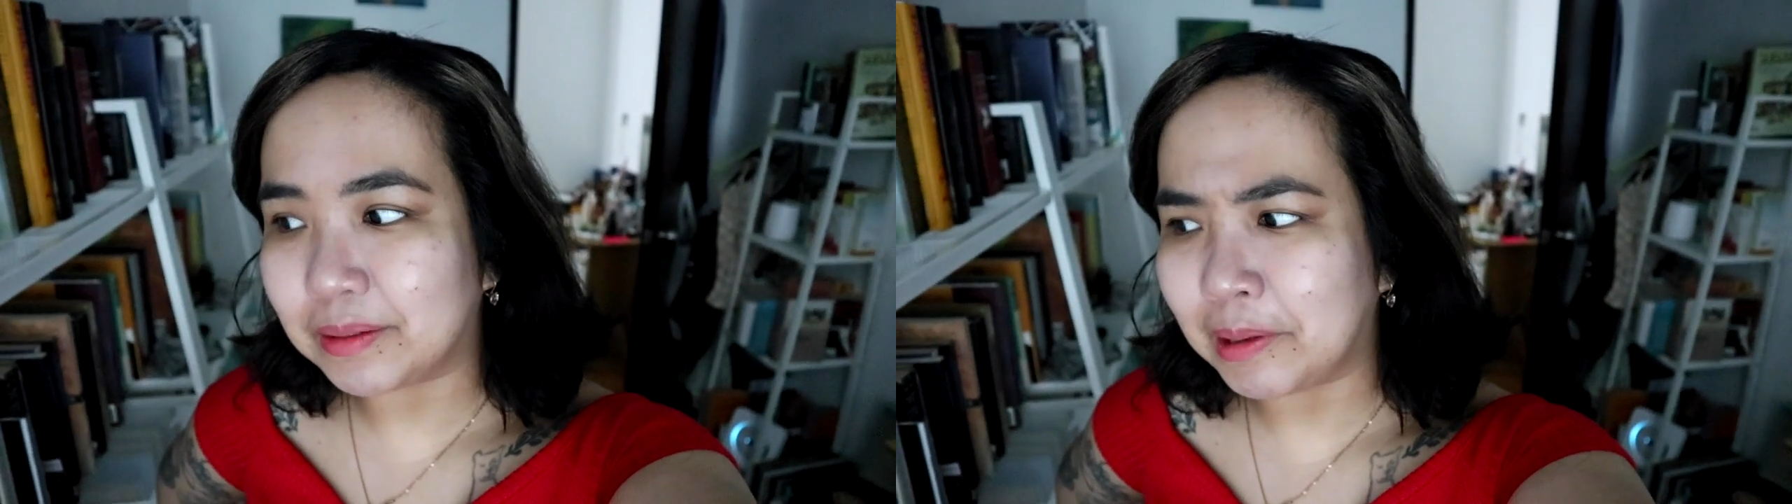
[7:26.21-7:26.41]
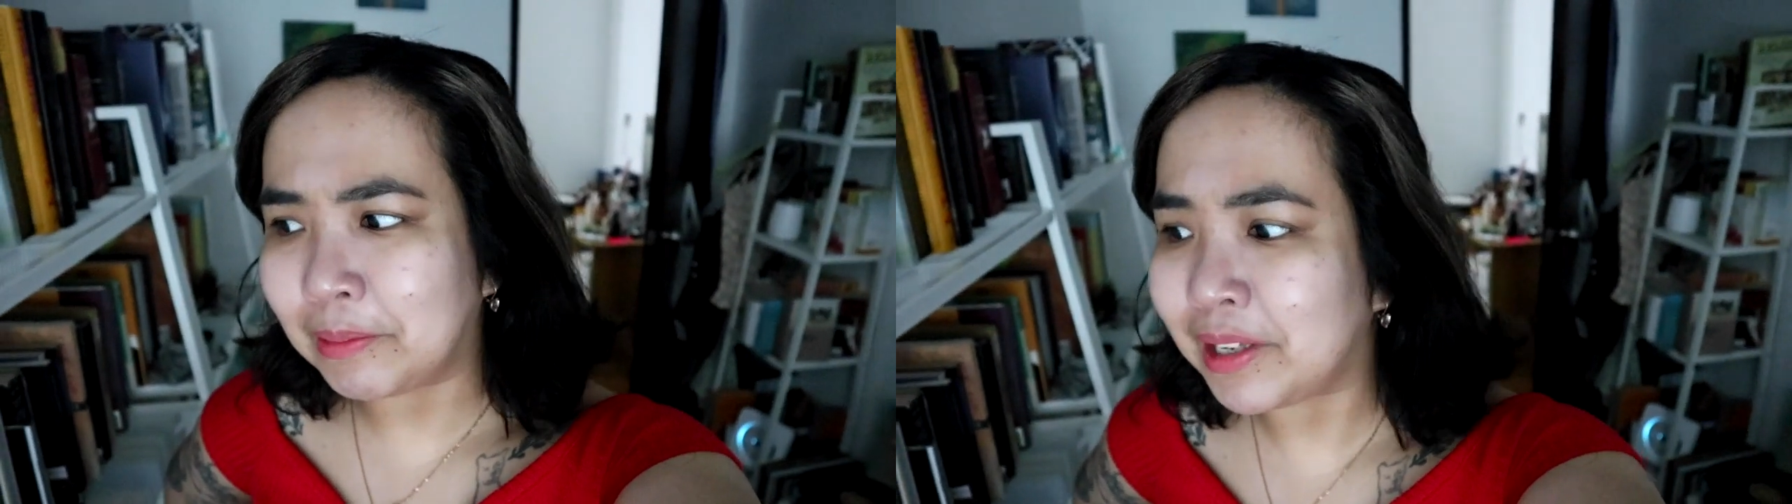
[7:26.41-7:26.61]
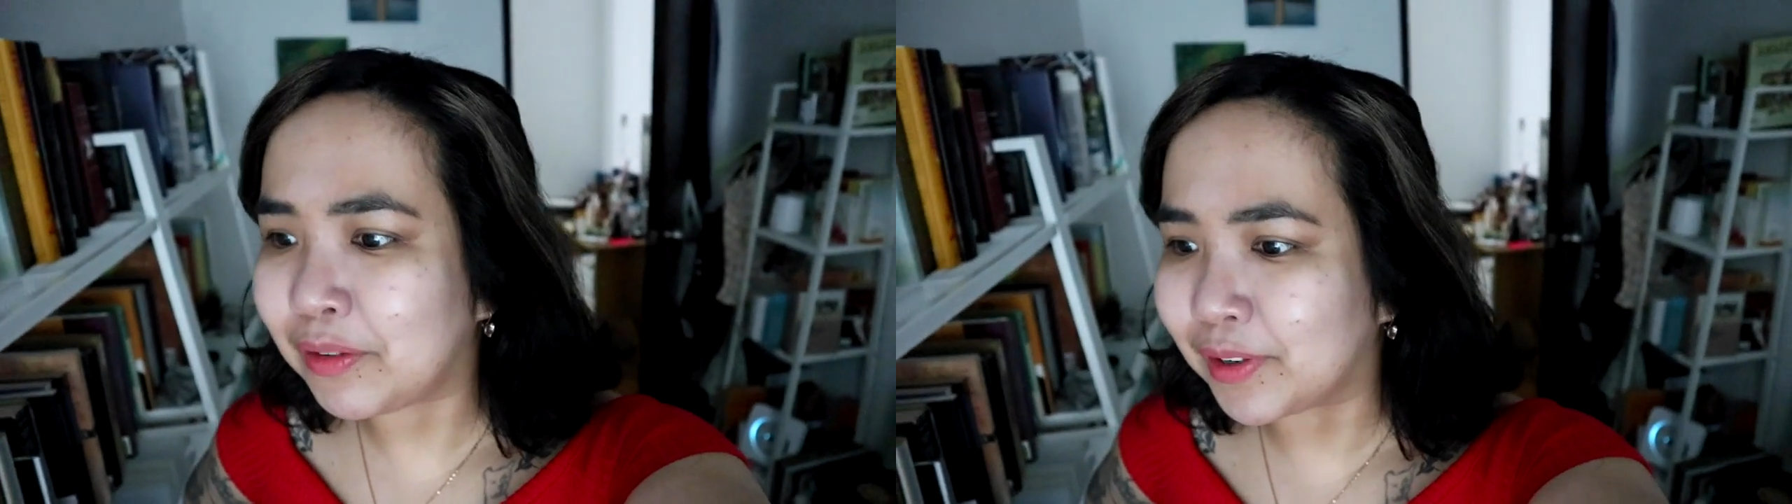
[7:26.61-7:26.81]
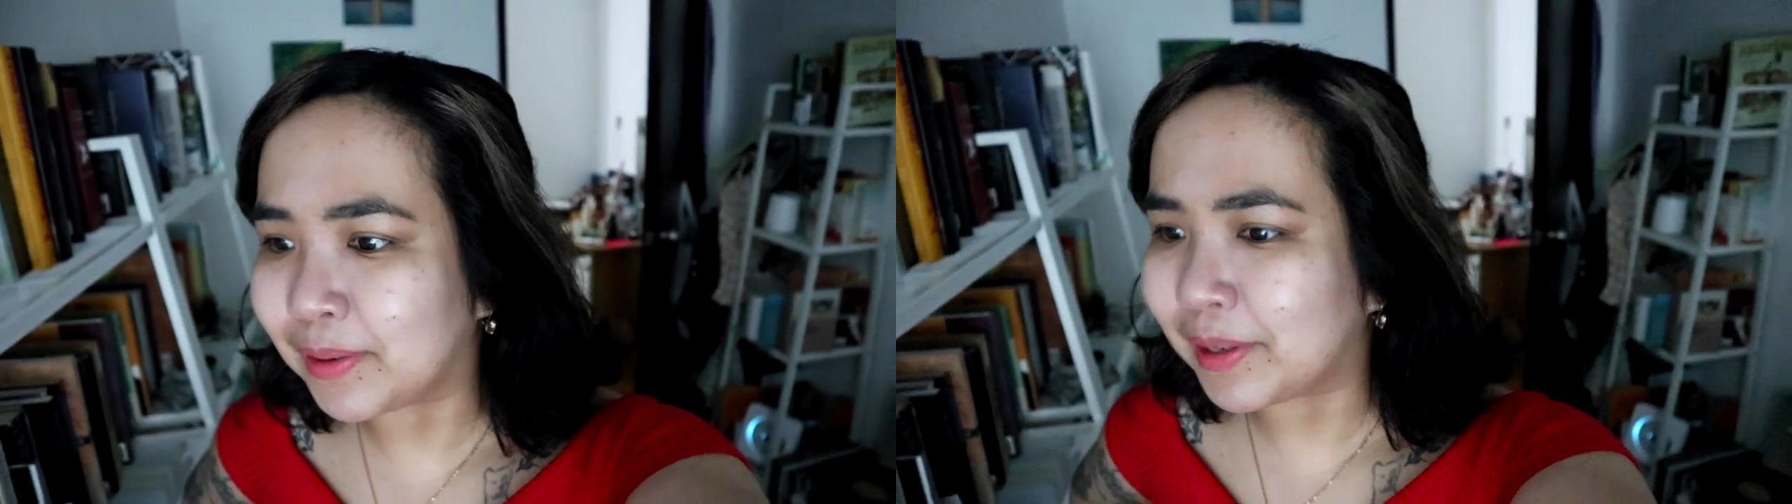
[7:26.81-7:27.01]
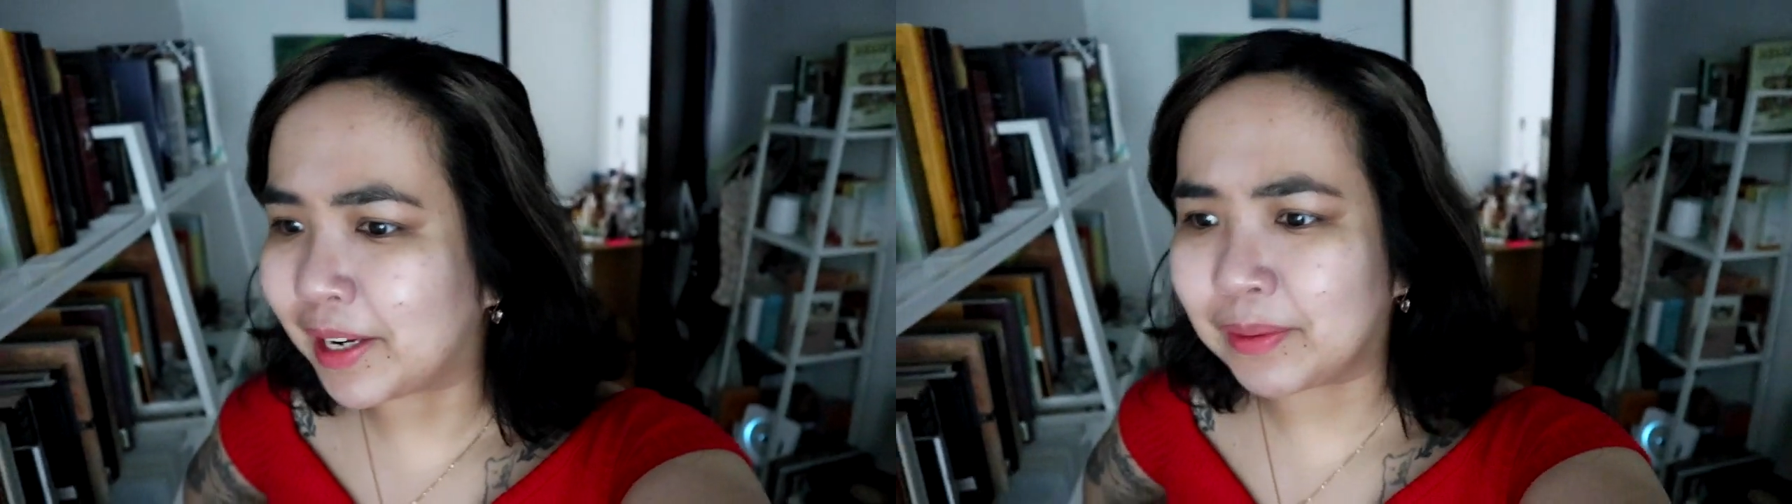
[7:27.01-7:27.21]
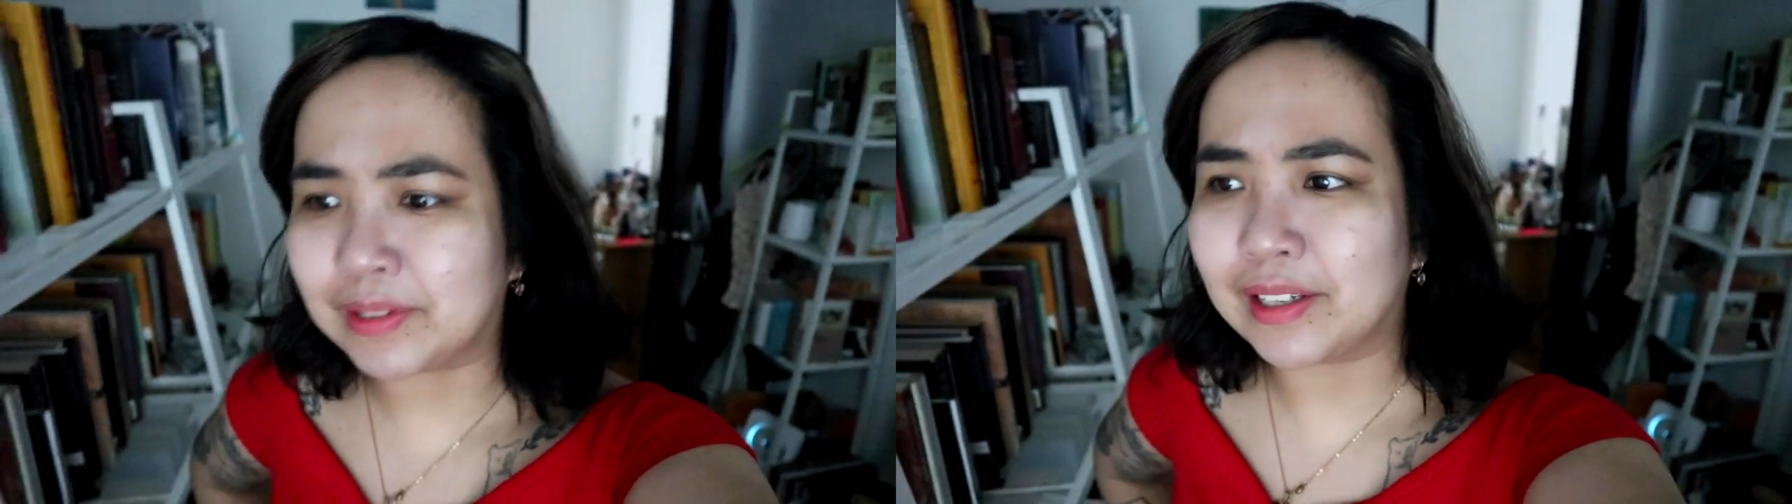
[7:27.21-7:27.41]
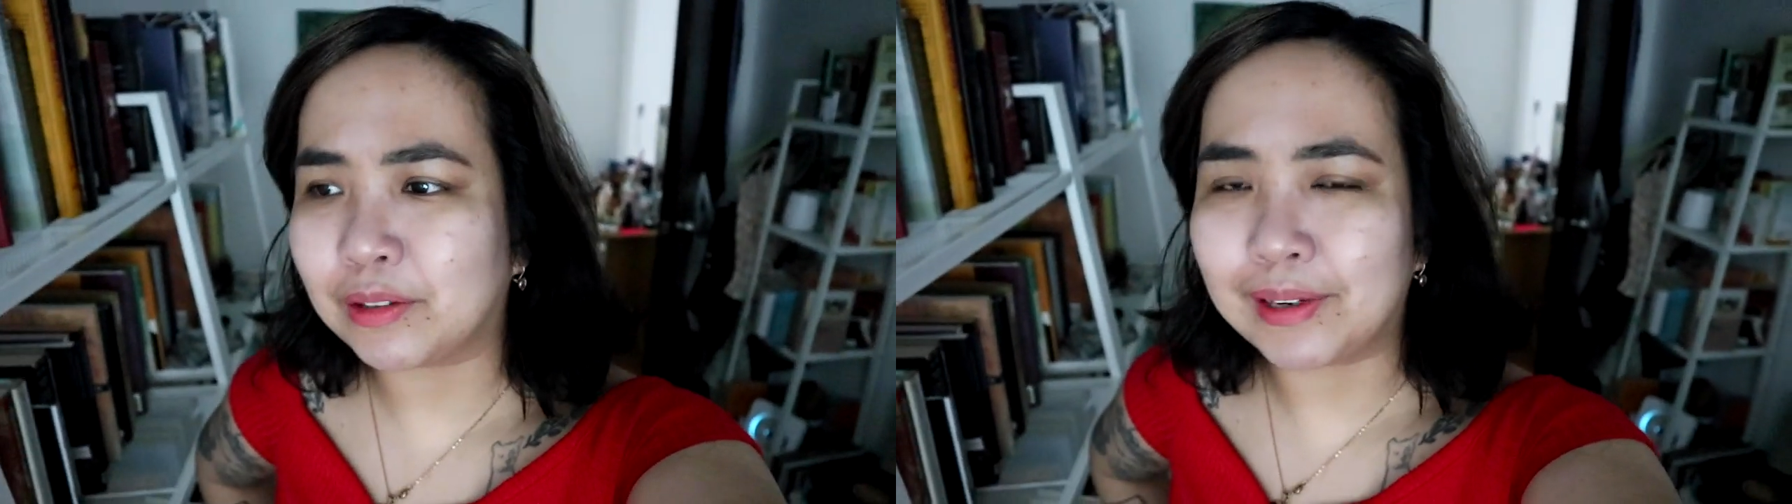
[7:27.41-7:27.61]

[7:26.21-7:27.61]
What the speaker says: maybe even when I was like